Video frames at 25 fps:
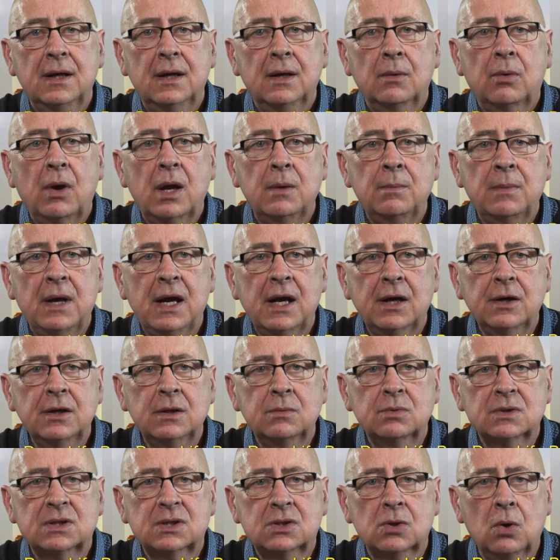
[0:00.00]
When Mary
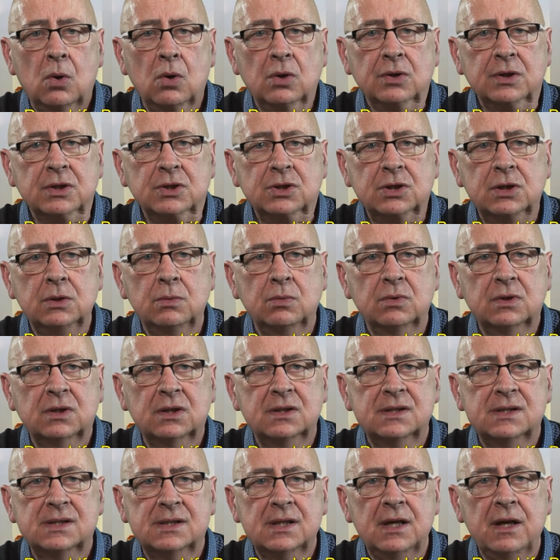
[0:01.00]
was told that she would
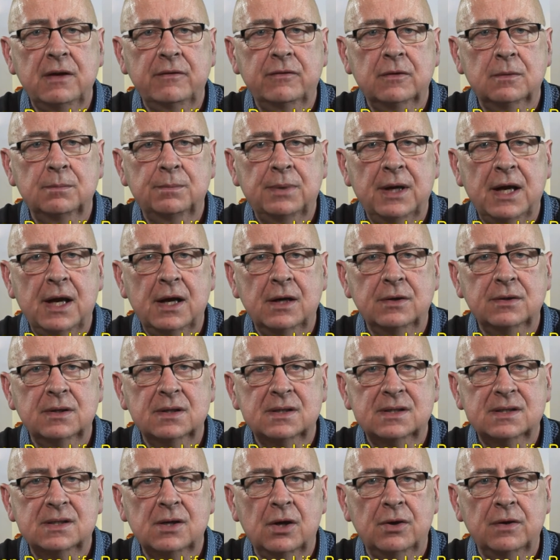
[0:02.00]
conceive and bear the
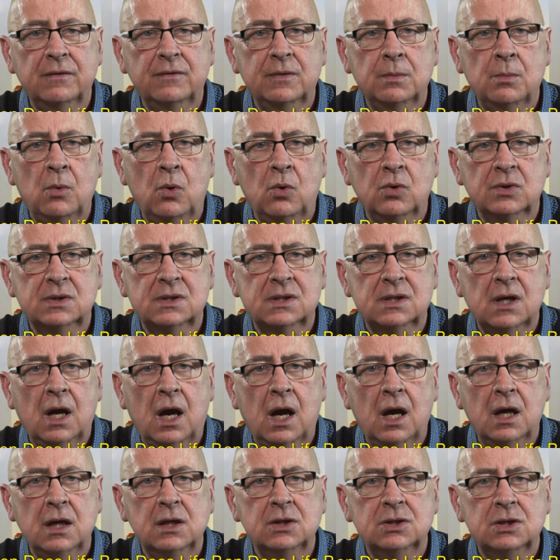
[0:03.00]
Son of the Most
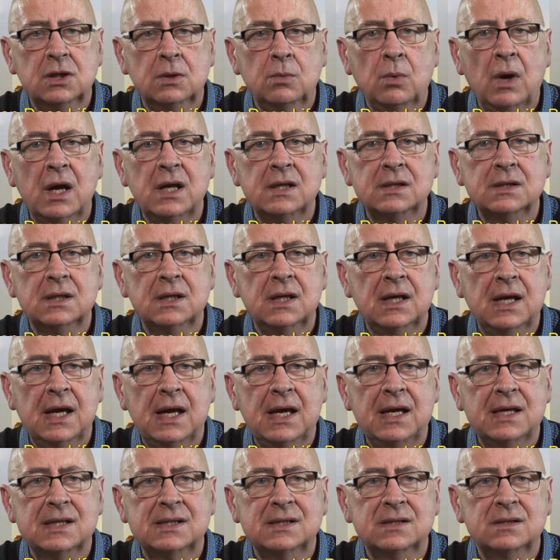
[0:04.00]
High, she went in
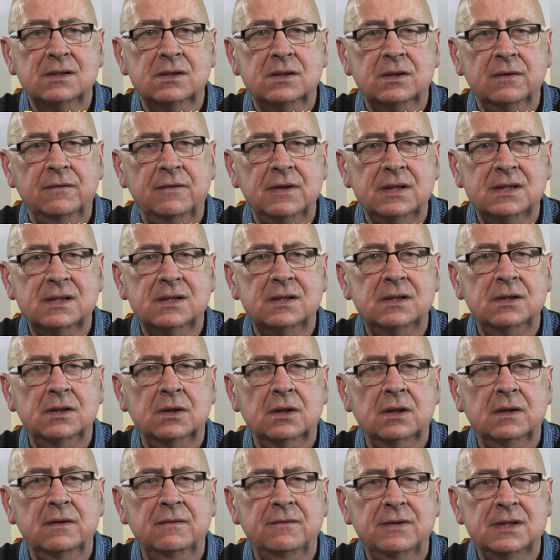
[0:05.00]
haste to
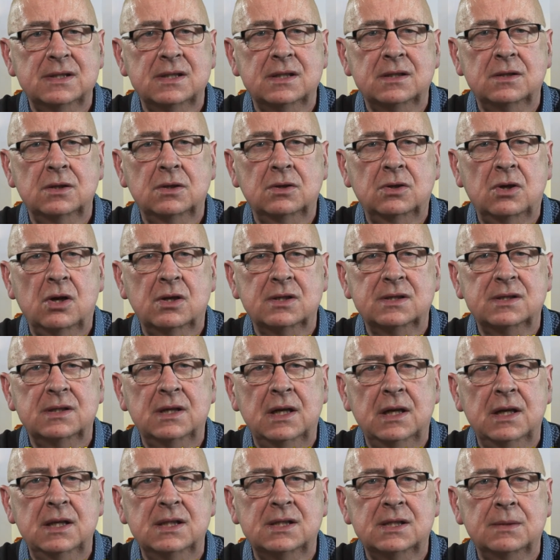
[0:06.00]
visit her cousin
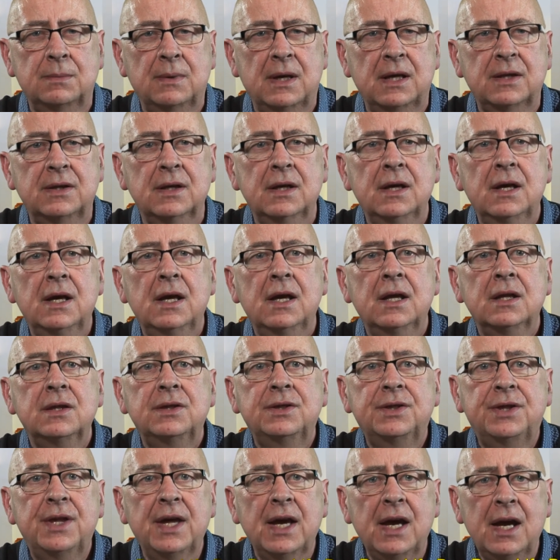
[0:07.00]
Elizabeth.
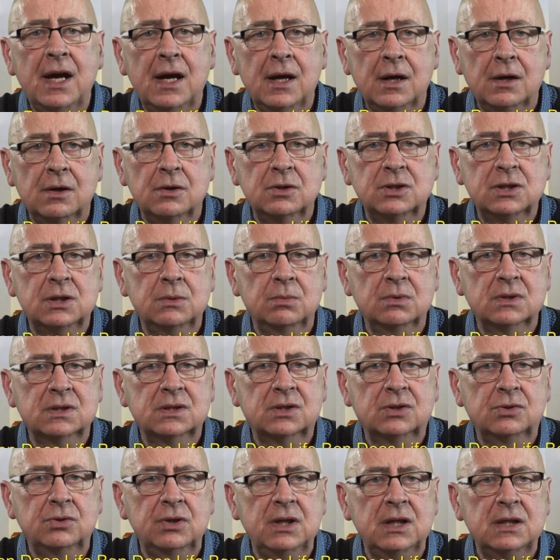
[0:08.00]
There she was
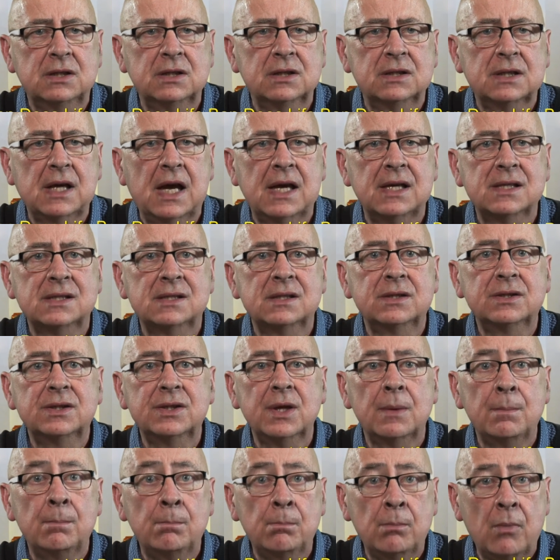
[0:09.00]
greeted as
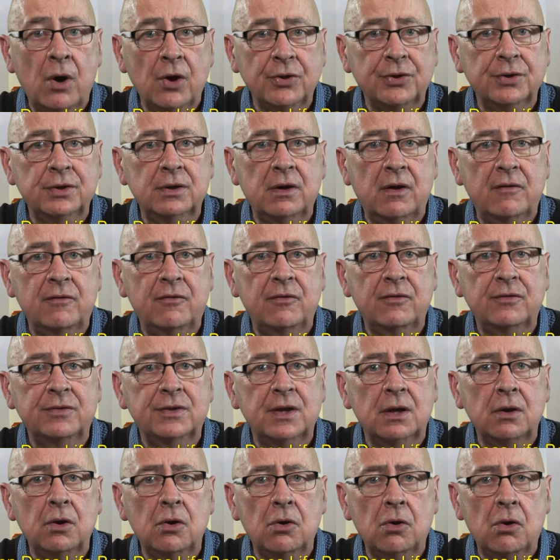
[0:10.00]
the mother of
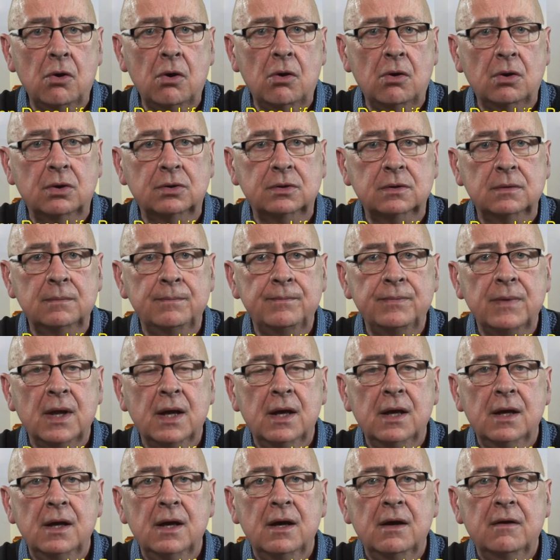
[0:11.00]
the Lord.
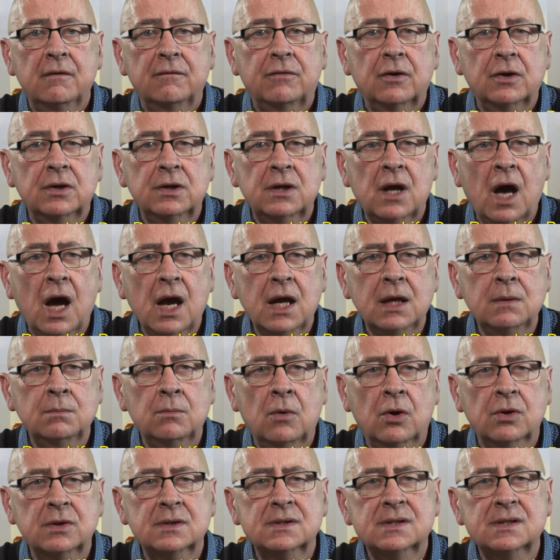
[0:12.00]
For 9
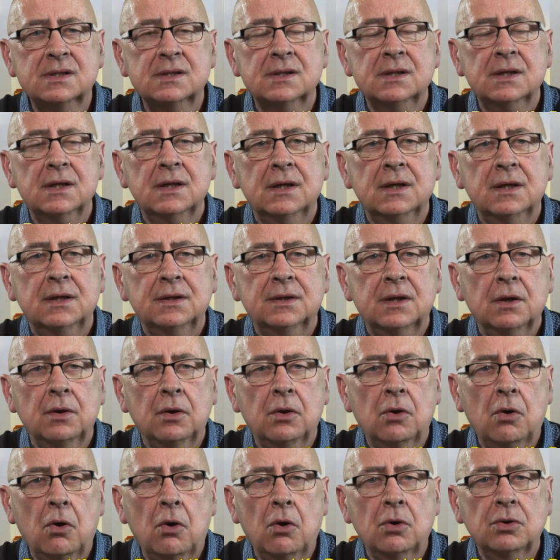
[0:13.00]
months, the
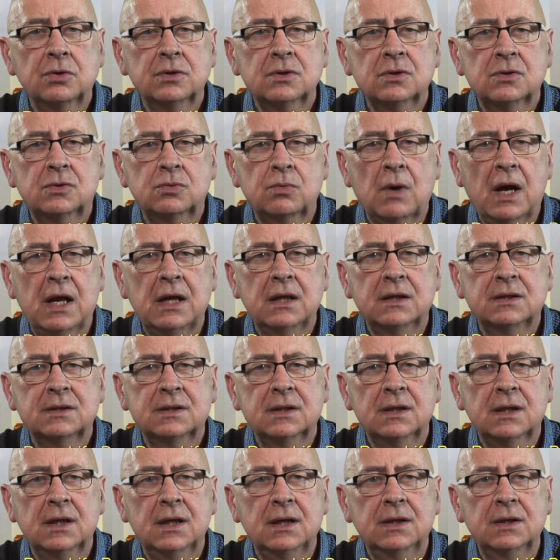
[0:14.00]
Lord dwelt
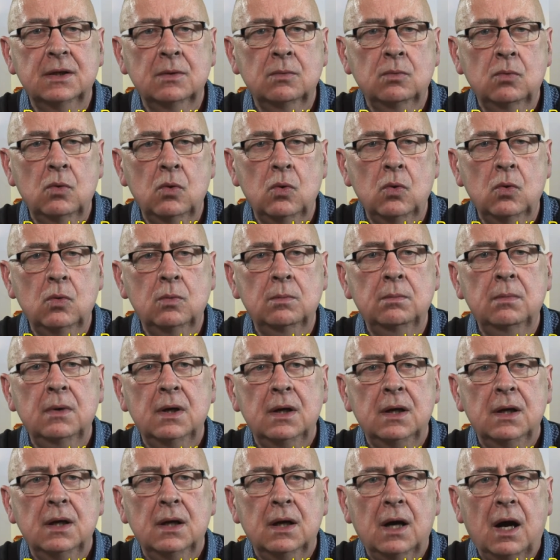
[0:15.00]
in the womb
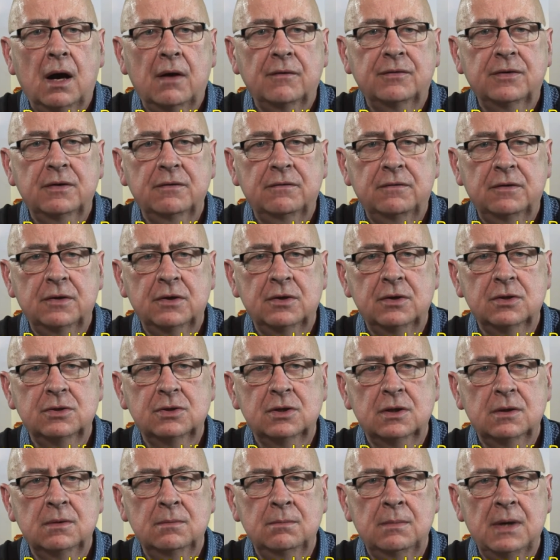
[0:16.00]
of the
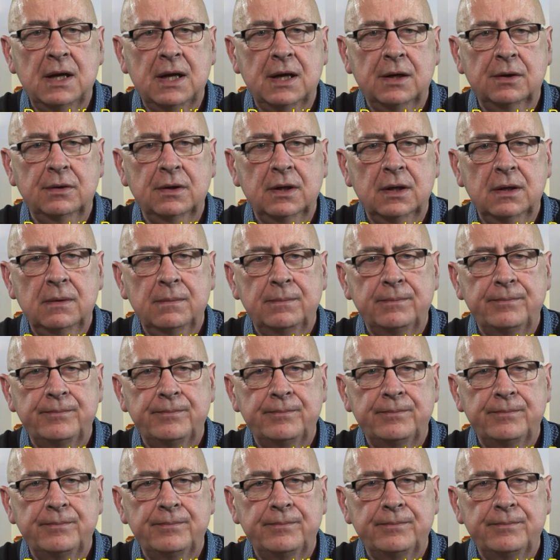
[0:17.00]
Virgin Mary.